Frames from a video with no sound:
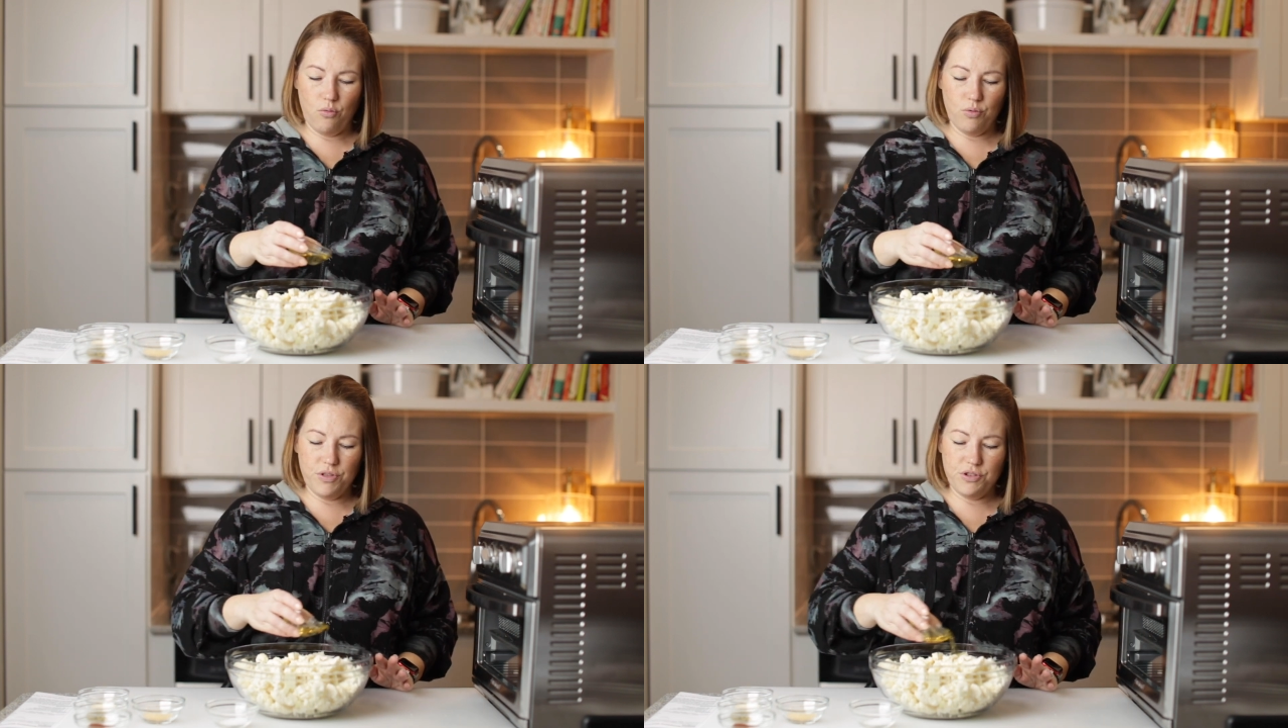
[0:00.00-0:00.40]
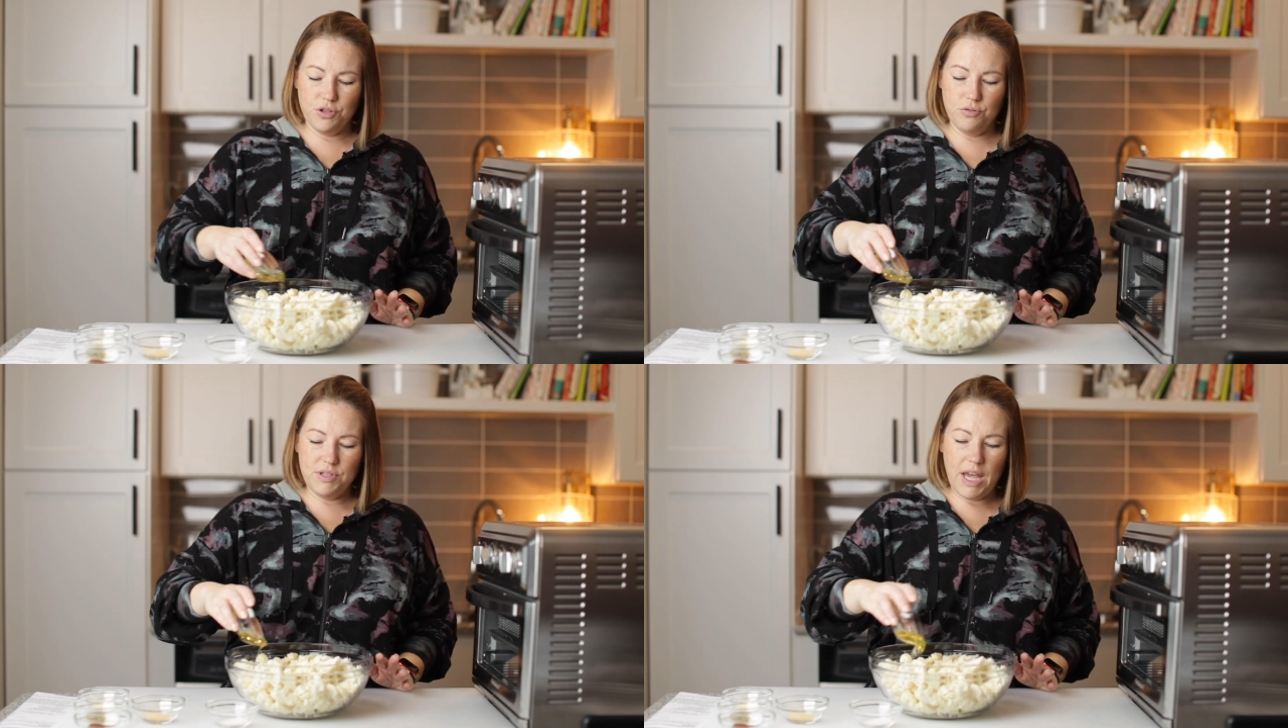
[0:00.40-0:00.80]
with
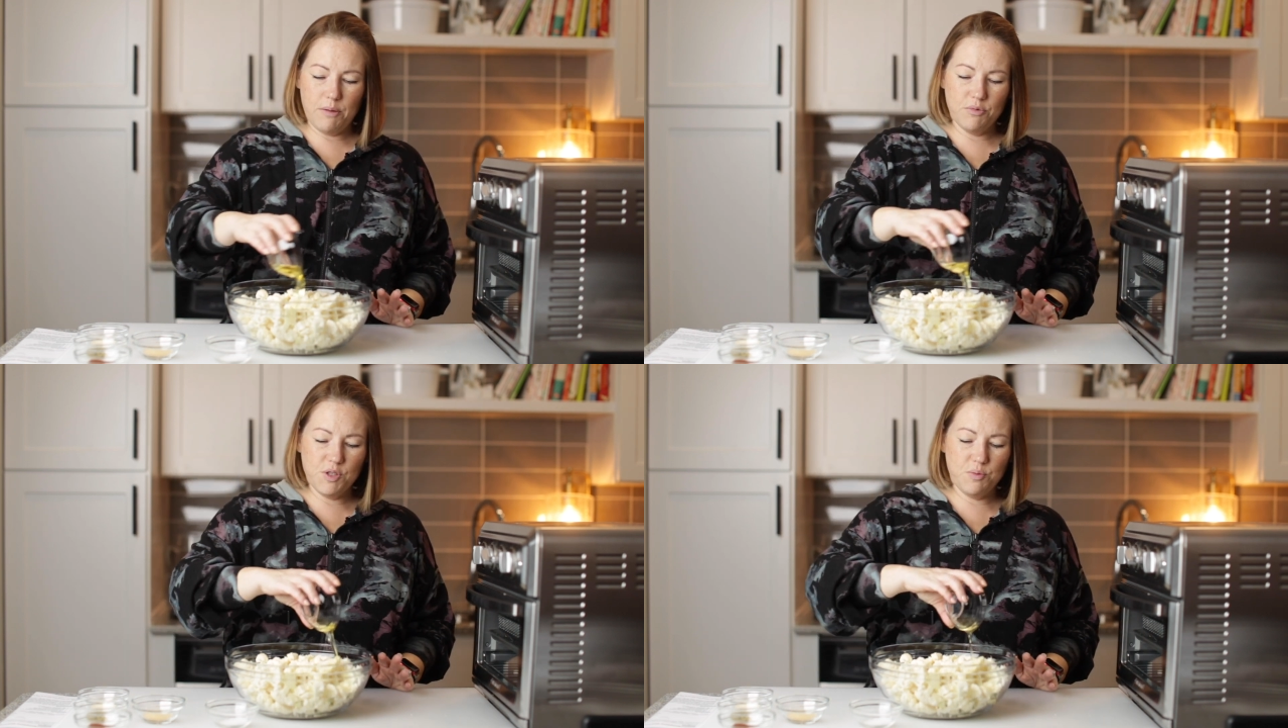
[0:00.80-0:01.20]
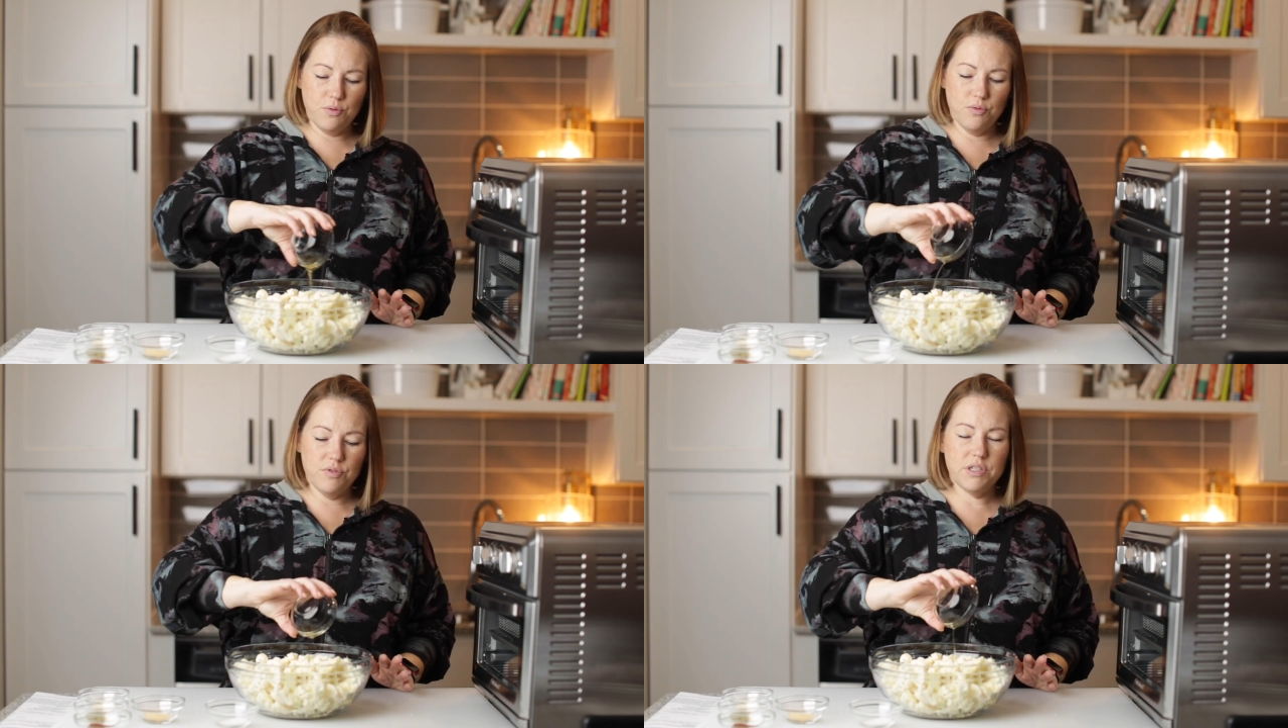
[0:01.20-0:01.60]
two
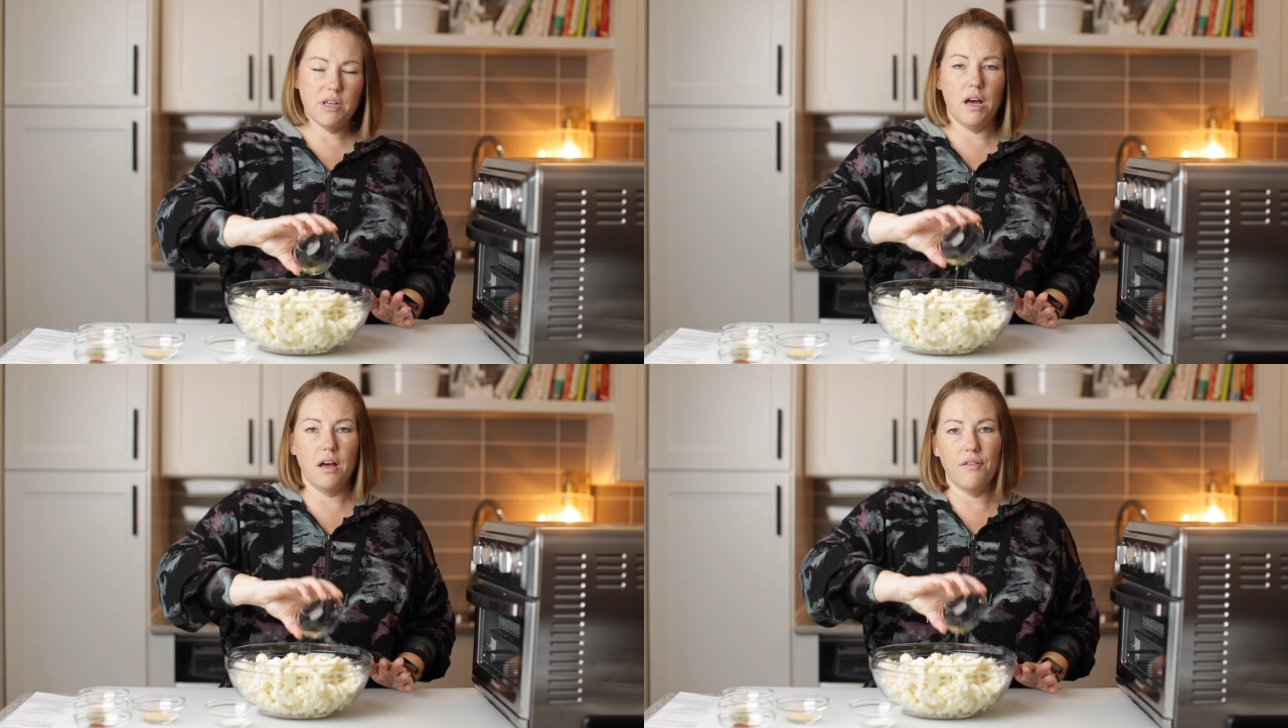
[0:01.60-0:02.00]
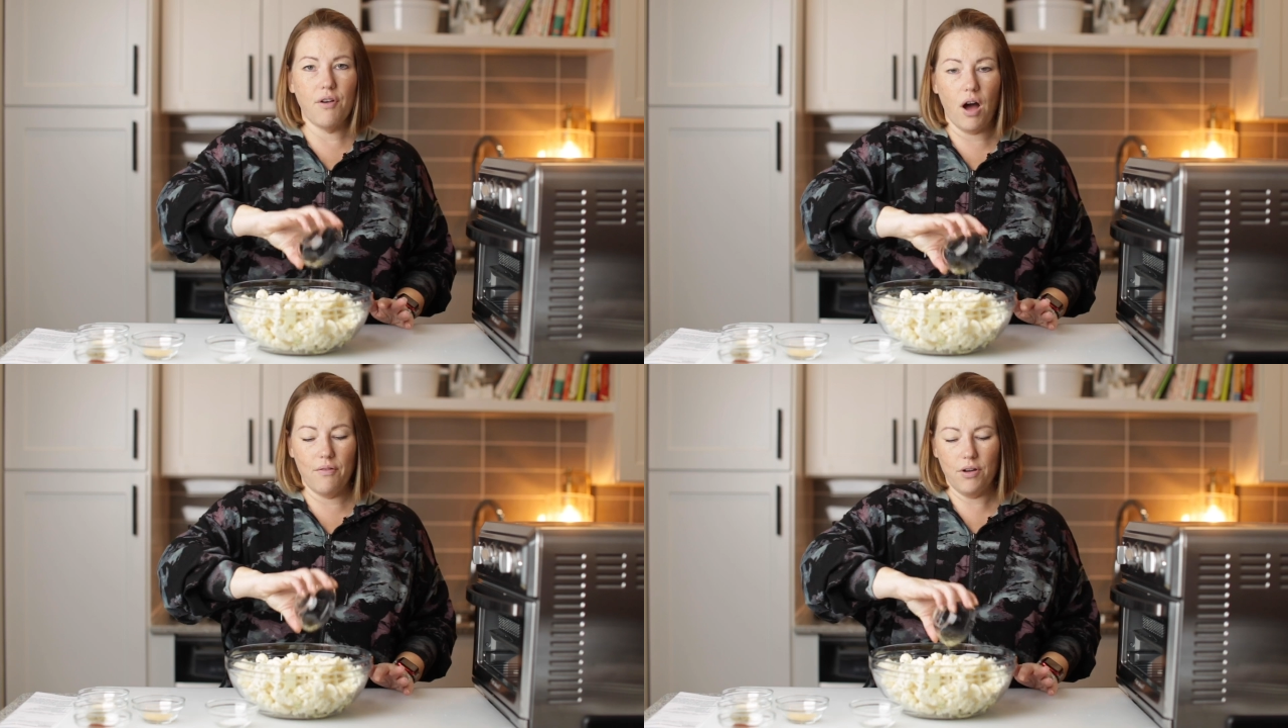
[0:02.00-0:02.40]
tablespoons of
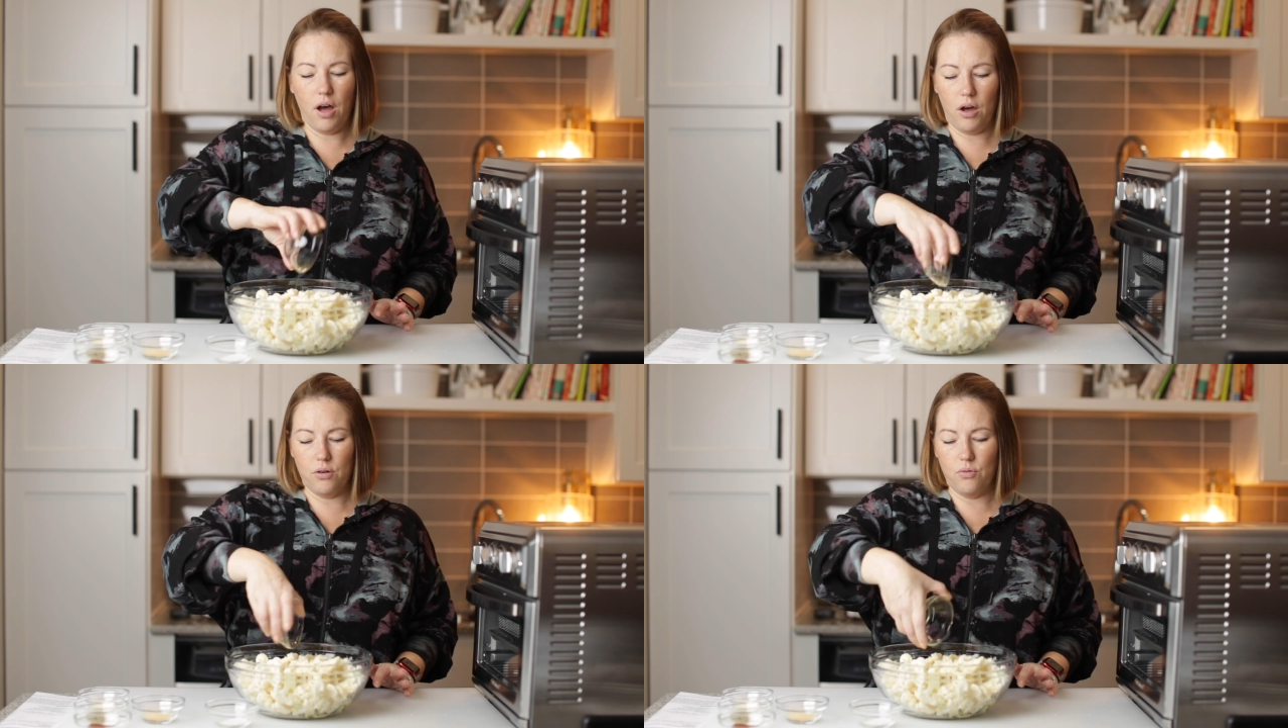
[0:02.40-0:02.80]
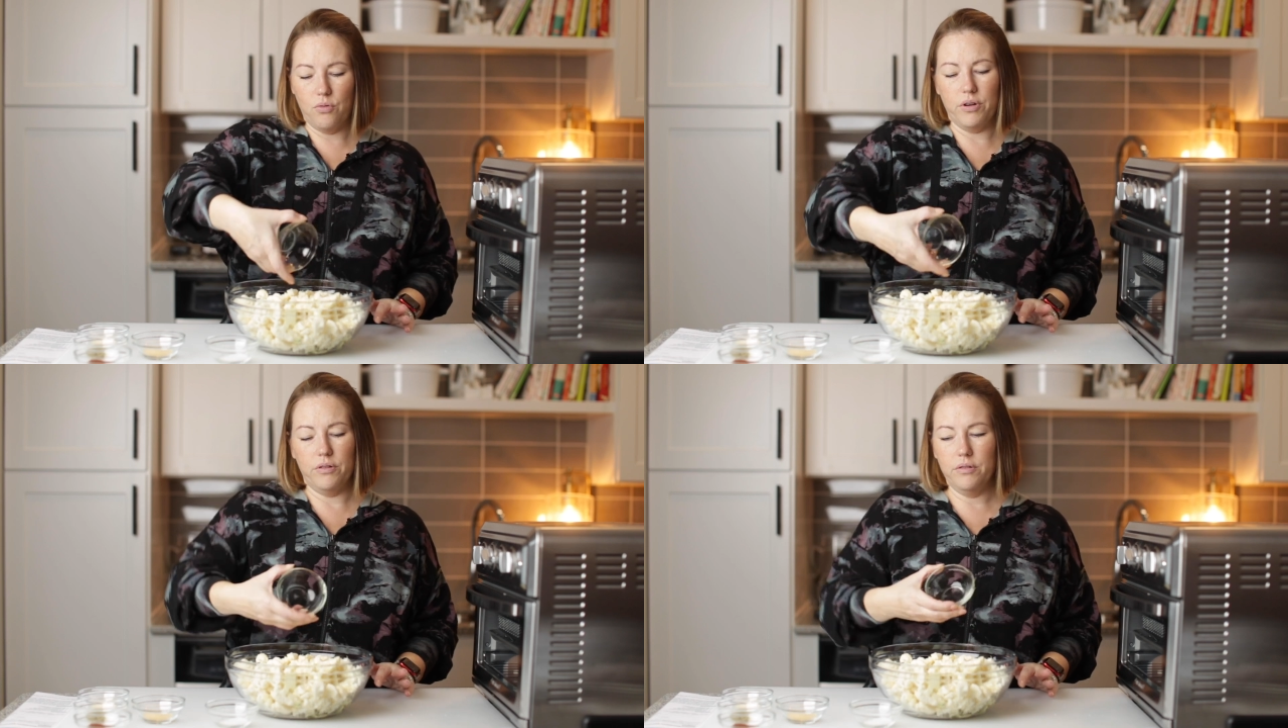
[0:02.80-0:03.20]
avocado
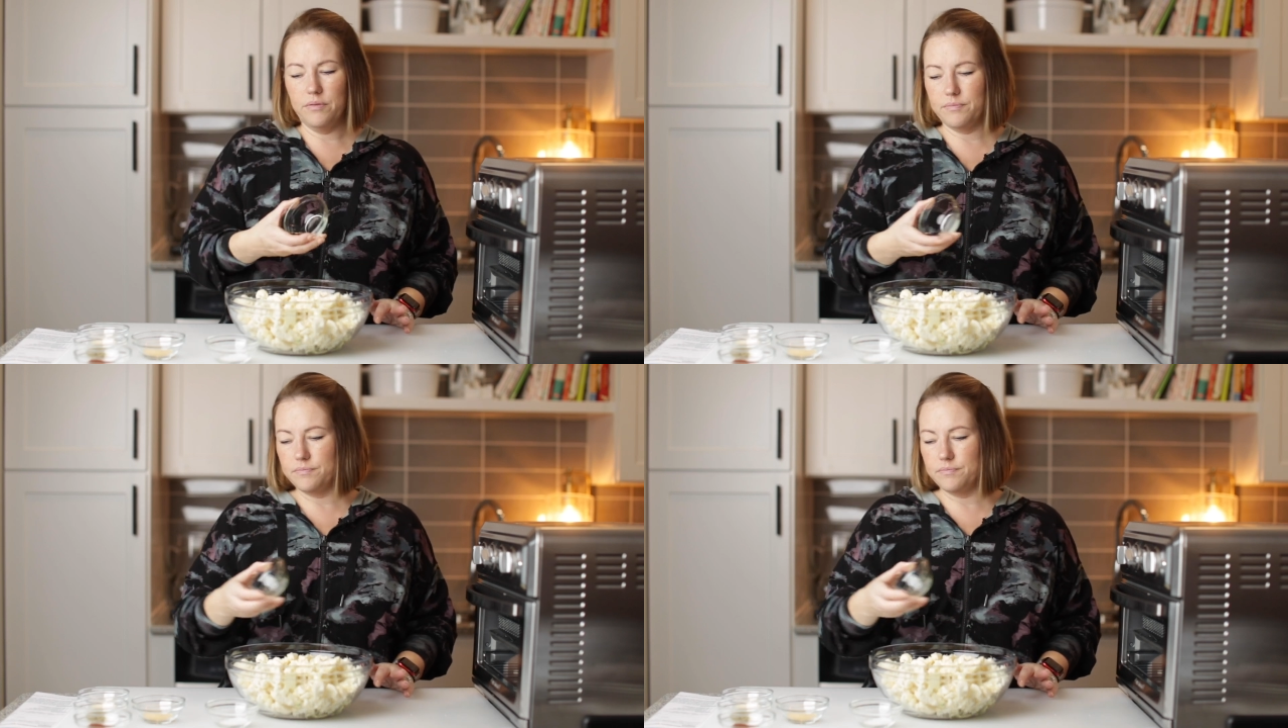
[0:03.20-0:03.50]
oil,